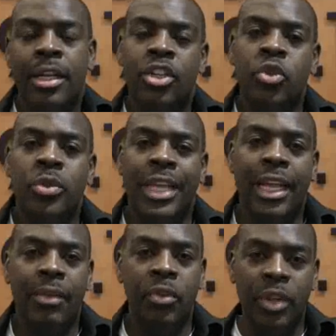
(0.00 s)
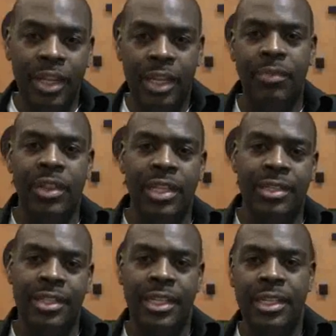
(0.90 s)
could you tell if you didn't live in
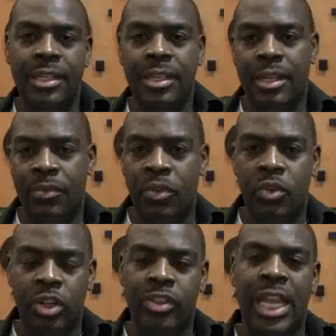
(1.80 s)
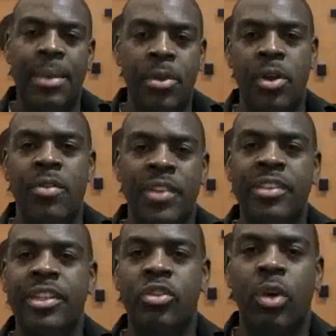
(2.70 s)
this city? If you just came here
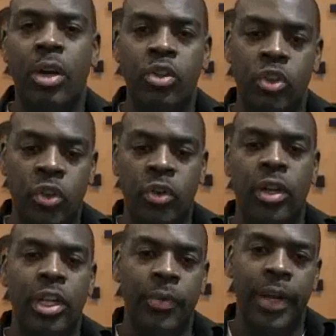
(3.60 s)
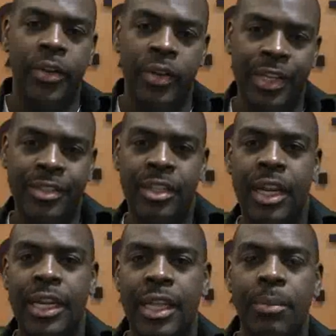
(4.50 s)
visiting Toronto and you turned on the radio, you listened to
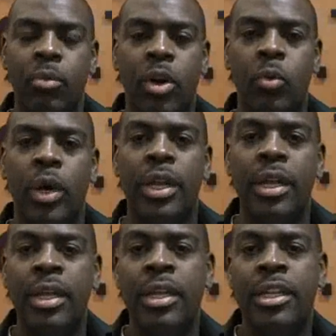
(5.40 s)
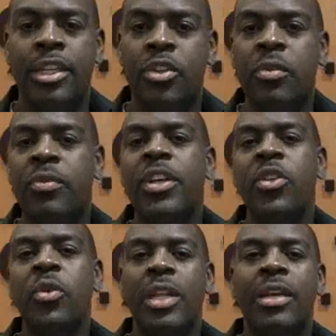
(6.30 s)
99.1, did you feel
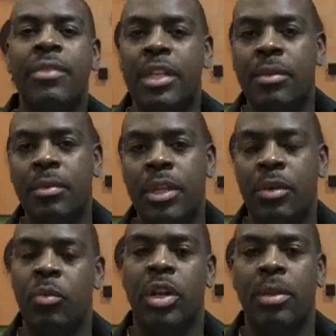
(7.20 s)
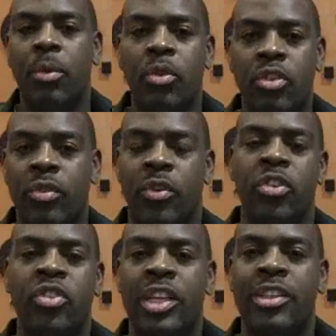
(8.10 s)
you lived in one of the most
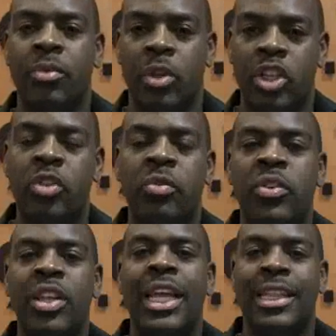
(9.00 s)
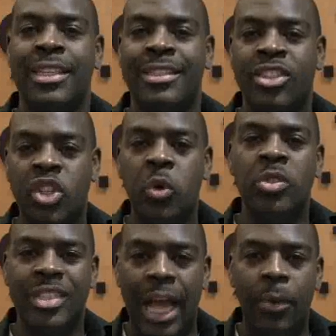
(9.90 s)
diverse cities in the world? Did you feel like this
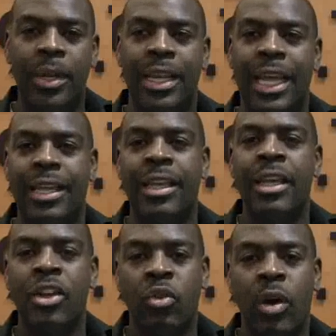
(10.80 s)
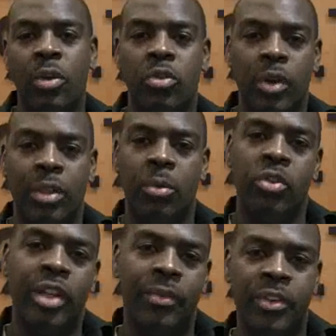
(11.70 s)
show sounded like Toronto is one of the
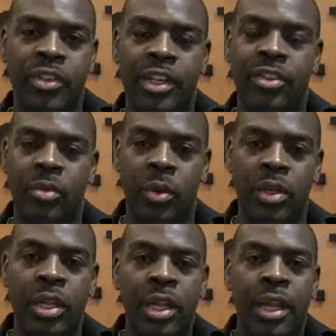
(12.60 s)
most diverse cities in the world?